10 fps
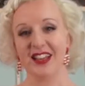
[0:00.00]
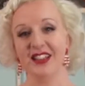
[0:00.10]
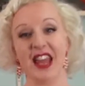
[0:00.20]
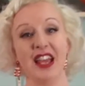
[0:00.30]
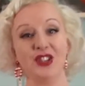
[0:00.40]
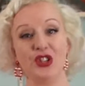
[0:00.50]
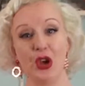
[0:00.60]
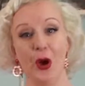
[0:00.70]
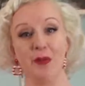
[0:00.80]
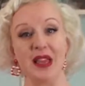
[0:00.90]
The next
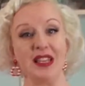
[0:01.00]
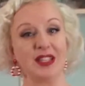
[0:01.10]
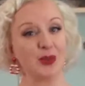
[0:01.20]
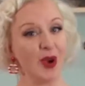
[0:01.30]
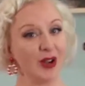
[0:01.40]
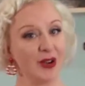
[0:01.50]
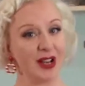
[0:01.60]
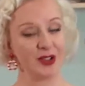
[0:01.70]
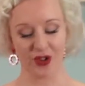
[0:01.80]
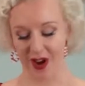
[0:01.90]
job is to work on
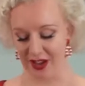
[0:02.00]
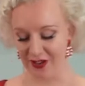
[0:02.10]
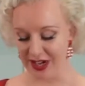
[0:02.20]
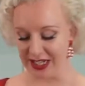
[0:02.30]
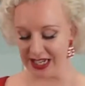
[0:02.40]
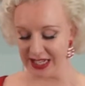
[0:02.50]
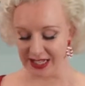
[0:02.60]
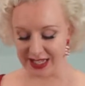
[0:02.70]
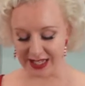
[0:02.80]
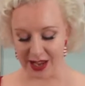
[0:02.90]
our dry
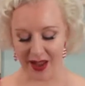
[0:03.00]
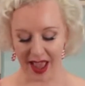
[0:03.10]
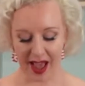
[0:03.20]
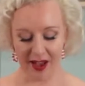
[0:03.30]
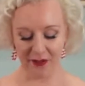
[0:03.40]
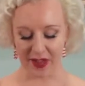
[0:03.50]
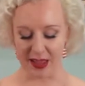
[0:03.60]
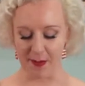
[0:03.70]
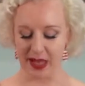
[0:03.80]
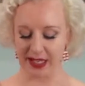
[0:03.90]
ingredients. Now I have
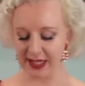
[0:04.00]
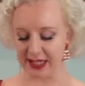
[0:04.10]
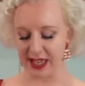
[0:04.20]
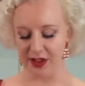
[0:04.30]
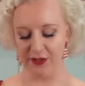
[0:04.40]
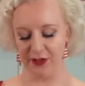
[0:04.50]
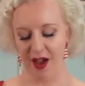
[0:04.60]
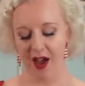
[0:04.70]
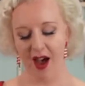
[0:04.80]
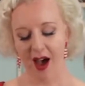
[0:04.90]
in my sieve
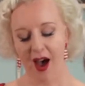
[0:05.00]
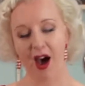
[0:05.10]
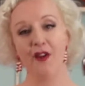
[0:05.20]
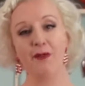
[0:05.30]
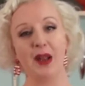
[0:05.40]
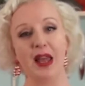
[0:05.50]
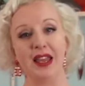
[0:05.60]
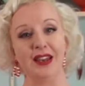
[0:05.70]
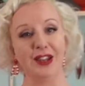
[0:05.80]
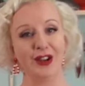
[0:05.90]
half
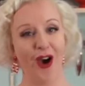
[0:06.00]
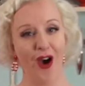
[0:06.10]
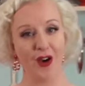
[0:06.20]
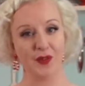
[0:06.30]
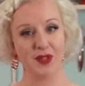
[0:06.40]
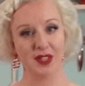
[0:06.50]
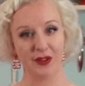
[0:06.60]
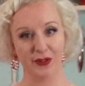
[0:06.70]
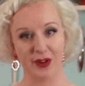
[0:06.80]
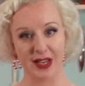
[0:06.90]
plain and half
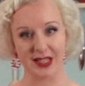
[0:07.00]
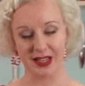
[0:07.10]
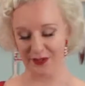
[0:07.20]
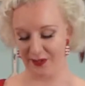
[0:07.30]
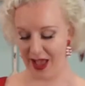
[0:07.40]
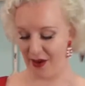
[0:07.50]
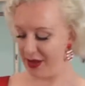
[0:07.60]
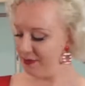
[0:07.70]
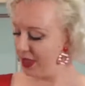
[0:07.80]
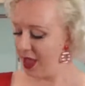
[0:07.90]
self-raising
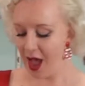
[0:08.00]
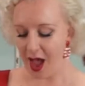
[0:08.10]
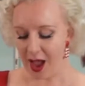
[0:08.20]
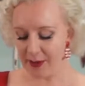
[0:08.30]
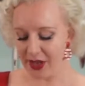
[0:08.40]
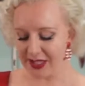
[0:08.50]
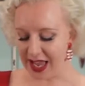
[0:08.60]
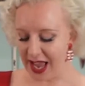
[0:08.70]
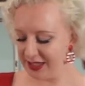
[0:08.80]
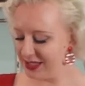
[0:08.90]
flour. I'm going
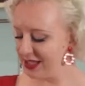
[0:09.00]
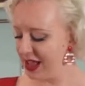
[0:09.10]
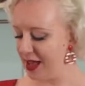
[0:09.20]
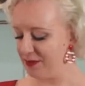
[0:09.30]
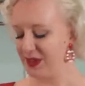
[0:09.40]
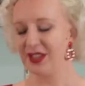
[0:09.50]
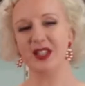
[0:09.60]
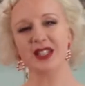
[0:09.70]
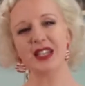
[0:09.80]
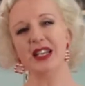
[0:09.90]
to add to that
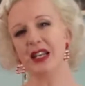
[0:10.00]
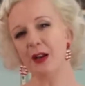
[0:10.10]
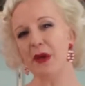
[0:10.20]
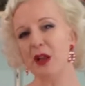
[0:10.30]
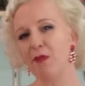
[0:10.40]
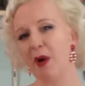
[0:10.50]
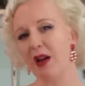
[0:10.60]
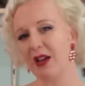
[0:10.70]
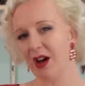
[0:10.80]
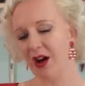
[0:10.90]
just a little bit of
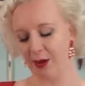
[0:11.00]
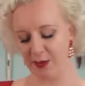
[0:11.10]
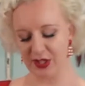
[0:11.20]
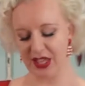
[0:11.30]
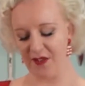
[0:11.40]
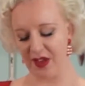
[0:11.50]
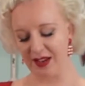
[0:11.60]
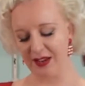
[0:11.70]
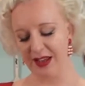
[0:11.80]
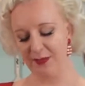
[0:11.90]
bicarb to give
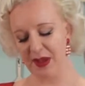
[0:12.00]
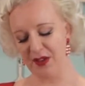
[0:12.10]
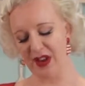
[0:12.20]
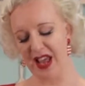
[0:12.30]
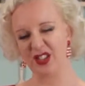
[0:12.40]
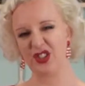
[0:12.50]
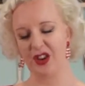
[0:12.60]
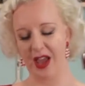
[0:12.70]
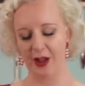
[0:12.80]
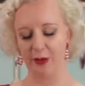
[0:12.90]
it a bit of an extra
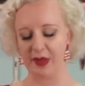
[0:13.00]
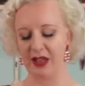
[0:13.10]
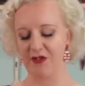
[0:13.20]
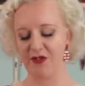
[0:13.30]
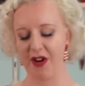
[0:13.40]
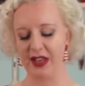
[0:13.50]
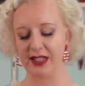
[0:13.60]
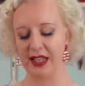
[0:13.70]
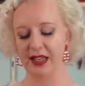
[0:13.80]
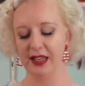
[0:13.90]
help in
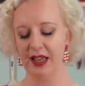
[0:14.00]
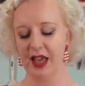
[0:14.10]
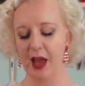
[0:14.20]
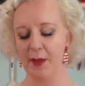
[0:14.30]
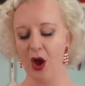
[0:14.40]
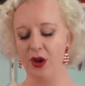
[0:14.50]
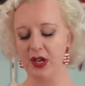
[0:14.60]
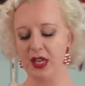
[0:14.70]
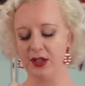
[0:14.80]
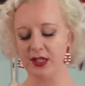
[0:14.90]
rising. I'm
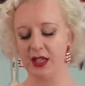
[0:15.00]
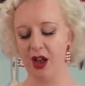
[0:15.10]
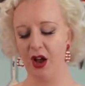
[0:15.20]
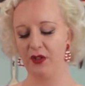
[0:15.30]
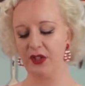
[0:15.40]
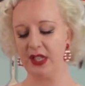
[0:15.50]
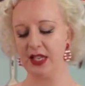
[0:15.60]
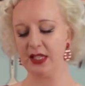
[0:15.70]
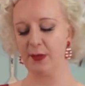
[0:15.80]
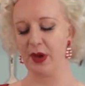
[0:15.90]
only using half a
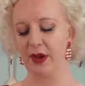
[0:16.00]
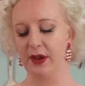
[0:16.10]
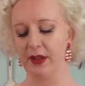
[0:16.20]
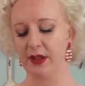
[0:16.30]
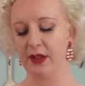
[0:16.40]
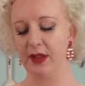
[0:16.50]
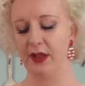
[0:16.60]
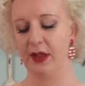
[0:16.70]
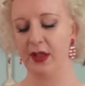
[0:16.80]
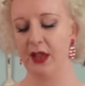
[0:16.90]
teaspoon.
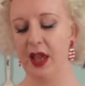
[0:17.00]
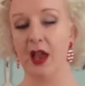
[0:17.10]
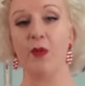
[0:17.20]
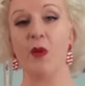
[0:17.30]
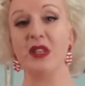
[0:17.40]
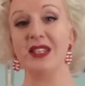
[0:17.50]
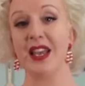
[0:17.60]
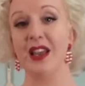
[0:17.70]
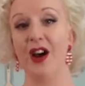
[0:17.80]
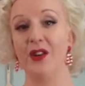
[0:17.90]
And when we
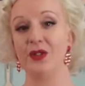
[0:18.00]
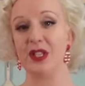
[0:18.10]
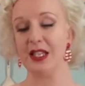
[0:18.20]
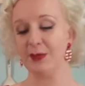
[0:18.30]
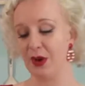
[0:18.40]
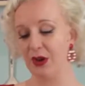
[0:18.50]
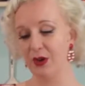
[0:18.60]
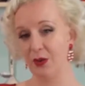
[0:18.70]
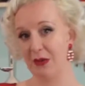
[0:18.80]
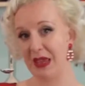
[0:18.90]
say half a teaspoon,
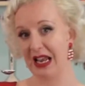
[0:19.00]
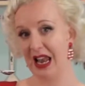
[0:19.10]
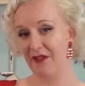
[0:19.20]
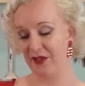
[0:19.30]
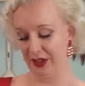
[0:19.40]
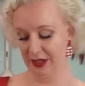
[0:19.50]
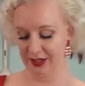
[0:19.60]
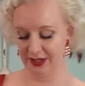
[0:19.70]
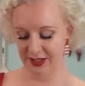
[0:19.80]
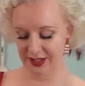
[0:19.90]
we mean level.
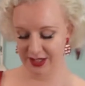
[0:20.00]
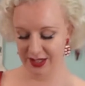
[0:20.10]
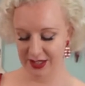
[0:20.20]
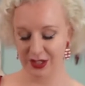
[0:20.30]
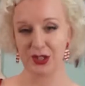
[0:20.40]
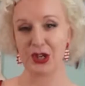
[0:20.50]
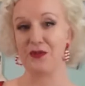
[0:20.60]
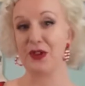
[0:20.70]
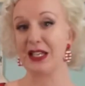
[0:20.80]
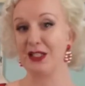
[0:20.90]
Don't
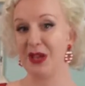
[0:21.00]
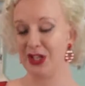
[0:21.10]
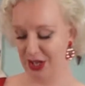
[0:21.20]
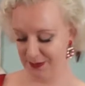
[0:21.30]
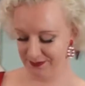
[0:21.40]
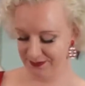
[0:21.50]
forget to measure.